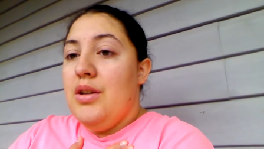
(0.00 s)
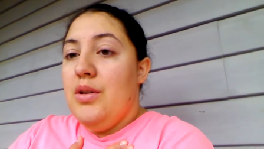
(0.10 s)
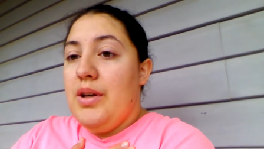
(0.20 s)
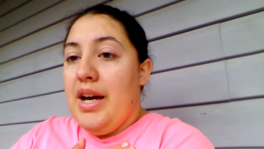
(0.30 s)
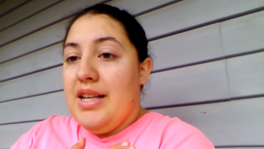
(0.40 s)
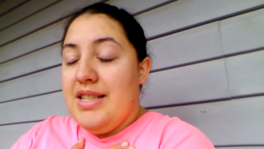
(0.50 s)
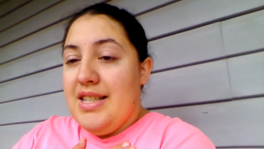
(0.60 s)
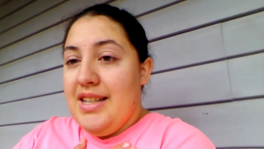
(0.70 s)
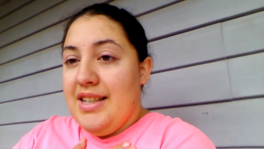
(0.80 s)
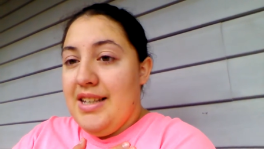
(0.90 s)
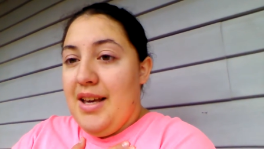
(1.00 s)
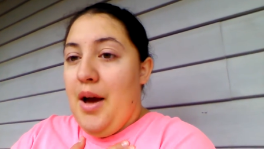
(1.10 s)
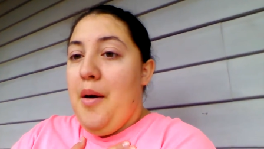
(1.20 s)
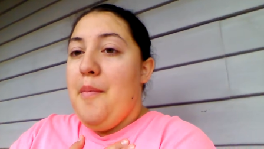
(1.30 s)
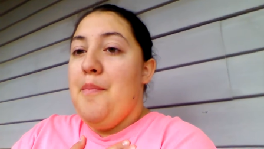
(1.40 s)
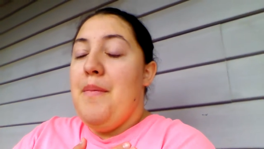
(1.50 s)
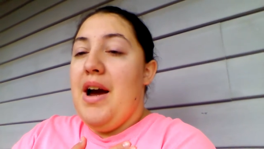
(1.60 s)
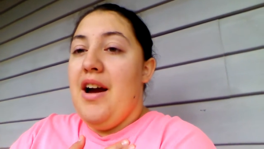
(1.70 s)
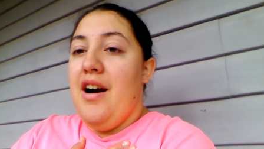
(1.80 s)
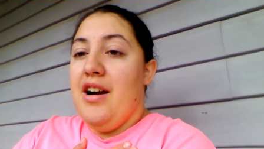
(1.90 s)
You guys,
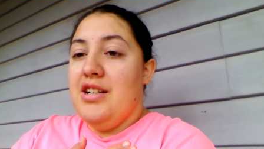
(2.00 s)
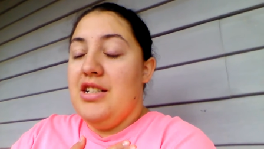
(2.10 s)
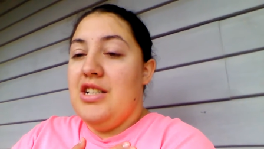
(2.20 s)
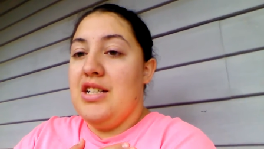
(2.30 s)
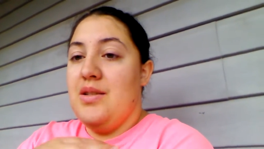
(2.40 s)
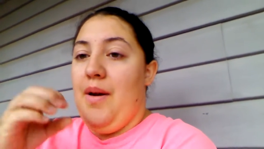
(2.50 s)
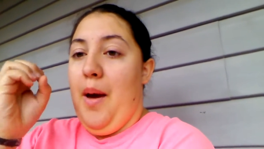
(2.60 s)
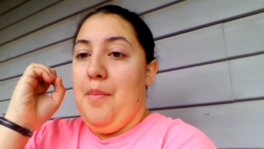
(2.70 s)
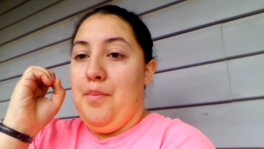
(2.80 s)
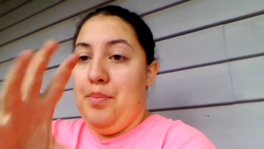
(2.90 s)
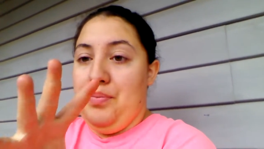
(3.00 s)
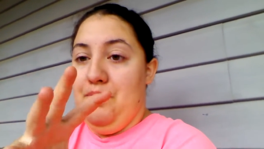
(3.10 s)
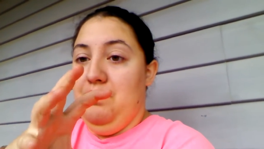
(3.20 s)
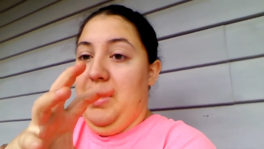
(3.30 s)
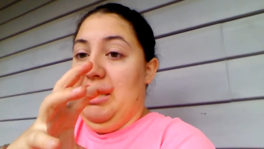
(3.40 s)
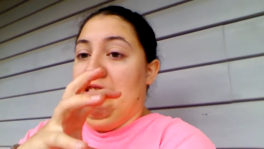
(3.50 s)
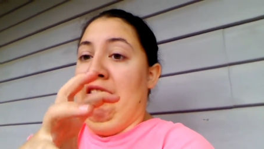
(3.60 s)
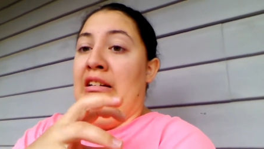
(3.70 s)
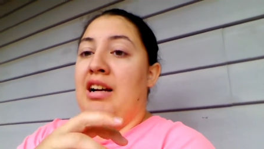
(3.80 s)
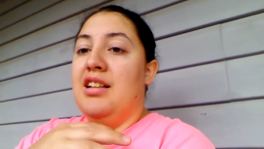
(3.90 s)
my heart just went, like,
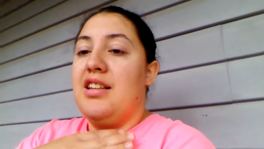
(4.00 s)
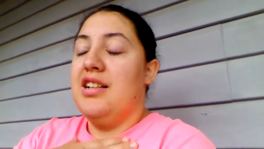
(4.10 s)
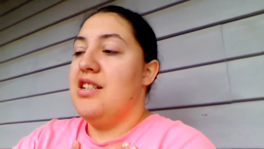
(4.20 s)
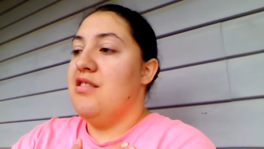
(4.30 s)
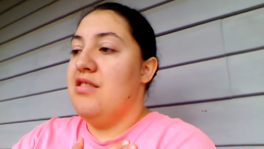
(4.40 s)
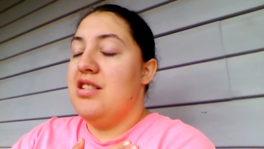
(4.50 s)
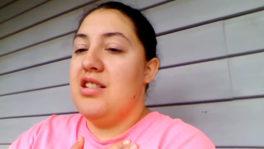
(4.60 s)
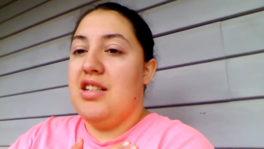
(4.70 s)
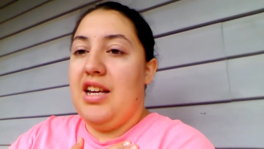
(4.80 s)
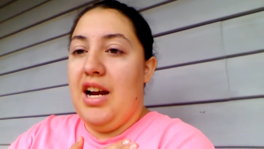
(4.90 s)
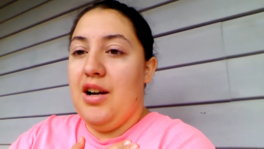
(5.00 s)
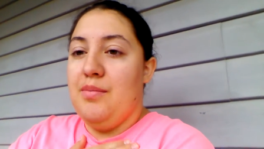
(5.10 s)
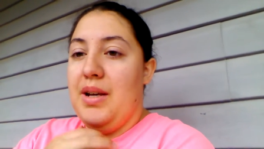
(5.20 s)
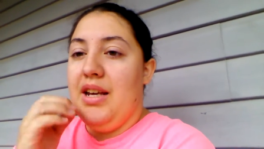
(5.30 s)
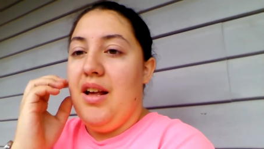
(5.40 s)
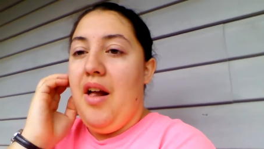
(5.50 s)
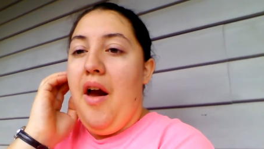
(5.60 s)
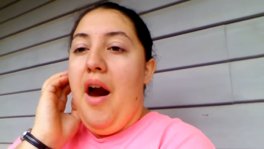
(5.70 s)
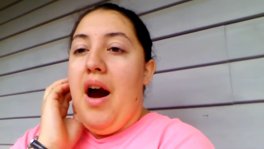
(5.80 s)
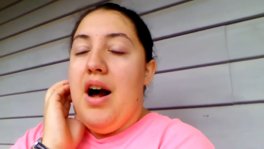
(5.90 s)
it just scared me.
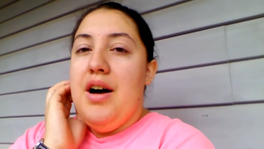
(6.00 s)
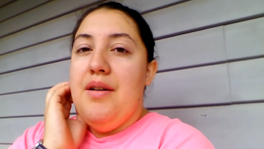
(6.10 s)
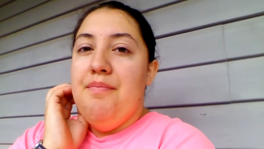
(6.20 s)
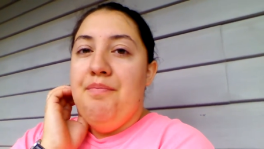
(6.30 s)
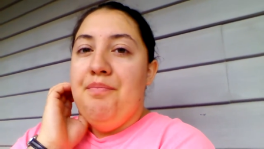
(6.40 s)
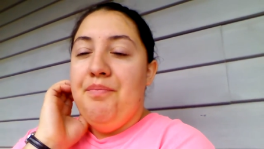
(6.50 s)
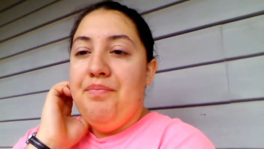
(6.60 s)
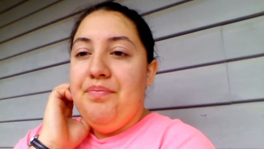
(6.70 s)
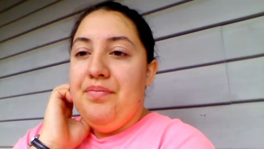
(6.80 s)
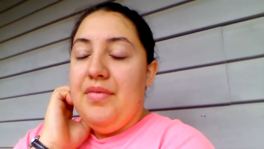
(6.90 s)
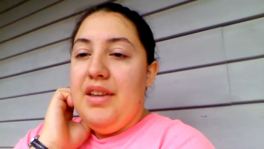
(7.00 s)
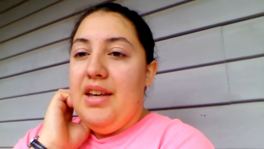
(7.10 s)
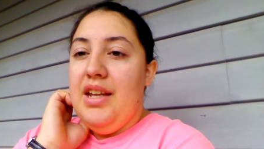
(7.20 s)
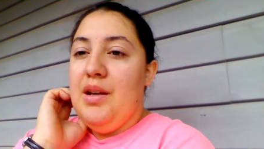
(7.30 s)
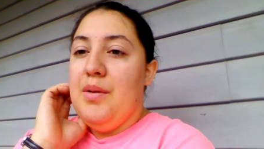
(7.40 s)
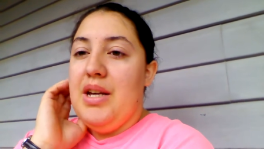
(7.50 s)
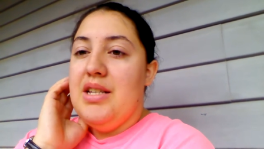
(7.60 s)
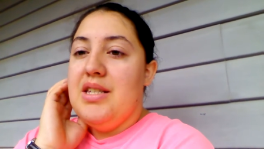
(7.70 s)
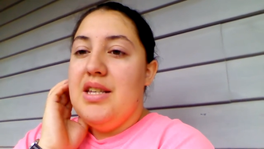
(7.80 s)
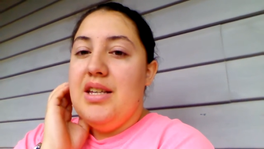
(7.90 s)
Um, anyways,